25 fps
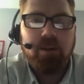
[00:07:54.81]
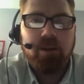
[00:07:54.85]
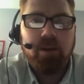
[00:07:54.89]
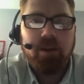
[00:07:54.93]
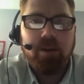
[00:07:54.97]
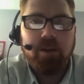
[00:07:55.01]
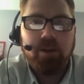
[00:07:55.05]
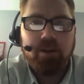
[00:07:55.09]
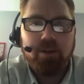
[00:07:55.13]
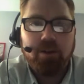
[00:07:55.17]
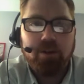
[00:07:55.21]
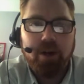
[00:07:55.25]

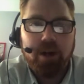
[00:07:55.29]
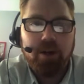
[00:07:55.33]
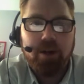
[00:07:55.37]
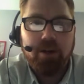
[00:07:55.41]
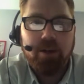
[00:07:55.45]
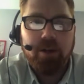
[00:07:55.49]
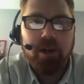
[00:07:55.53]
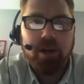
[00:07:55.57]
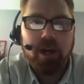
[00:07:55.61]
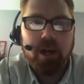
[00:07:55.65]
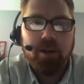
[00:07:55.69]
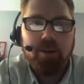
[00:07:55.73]
uh, the
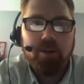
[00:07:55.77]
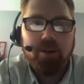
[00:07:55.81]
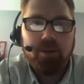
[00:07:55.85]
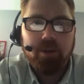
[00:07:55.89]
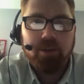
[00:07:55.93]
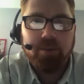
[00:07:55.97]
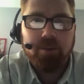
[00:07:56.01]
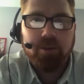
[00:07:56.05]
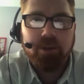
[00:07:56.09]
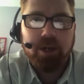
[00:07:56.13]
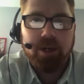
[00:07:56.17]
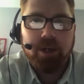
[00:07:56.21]
Creator God, the
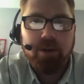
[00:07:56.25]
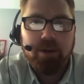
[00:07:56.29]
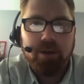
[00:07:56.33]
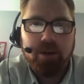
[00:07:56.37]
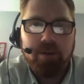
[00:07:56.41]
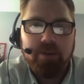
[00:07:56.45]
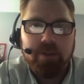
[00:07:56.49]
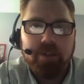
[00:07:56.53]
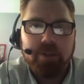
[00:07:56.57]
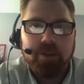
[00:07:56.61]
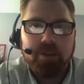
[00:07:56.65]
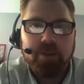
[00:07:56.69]
Liberator
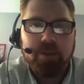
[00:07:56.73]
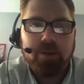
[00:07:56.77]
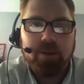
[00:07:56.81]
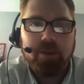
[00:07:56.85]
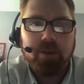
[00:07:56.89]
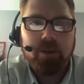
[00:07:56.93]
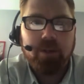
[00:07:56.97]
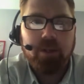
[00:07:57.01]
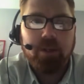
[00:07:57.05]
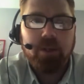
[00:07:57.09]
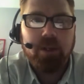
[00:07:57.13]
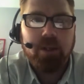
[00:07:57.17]
of
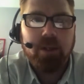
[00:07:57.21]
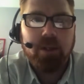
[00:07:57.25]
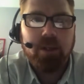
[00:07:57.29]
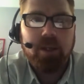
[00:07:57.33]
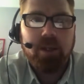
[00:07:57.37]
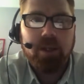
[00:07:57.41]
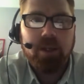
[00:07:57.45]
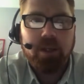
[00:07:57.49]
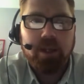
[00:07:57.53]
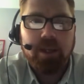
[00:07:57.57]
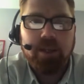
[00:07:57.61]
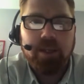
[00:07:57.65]
Israel,
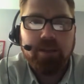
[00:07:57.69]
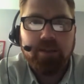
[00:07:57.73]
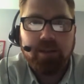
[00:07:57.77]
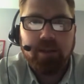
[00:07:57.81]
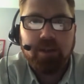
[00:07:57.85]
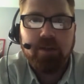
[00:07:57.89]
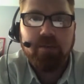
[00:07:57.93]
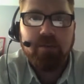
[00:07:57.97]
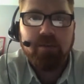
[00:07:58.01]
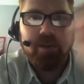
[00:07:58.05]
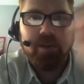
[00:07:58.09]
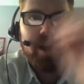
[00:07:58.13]
is
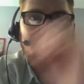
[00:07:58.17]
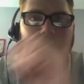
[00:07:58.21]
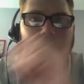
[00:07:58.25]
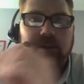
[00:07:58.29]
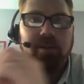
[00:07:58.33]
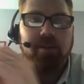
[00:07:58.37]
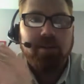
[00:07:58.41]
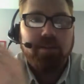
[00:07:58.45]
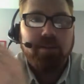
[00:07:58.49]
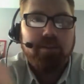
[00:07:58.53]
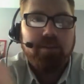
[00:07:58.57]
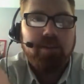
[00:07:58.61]
in
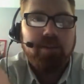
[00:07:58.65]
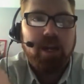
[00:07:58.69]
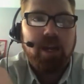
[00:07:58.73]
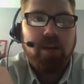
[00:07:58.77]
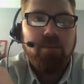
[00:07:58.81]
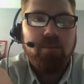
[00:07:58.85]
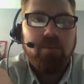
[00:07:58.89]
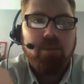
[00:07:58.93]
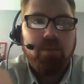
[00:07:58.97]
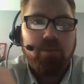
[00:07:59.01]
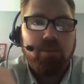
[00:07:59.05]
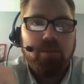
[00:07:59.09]
fact the
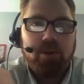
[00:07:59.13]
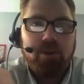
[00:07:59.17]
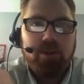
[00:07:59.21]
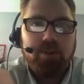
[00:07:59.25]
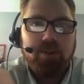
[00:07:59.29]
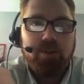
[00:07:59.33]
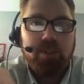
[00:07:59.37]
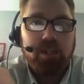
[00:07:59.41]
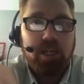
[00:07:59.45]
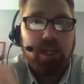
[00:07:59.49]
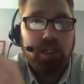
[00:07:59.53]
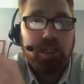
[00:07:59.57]
same
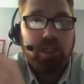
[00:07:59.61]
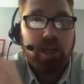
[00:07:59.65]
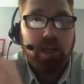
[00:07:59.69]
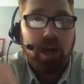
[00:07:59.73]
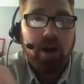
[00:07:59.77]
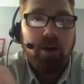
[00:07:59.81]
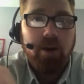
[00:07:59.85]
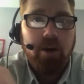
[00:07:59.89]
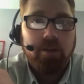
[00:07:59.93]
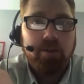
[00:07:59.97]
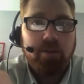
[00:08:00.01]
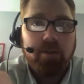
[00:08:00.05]
person in
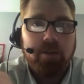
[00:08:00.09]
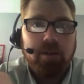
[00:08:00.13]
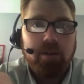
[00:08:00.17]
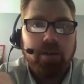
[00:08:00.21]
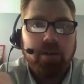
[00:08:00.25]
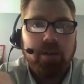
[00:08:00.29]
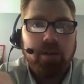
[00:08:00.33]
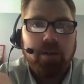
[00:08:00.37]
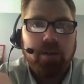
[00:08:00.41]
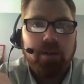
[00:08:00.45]
character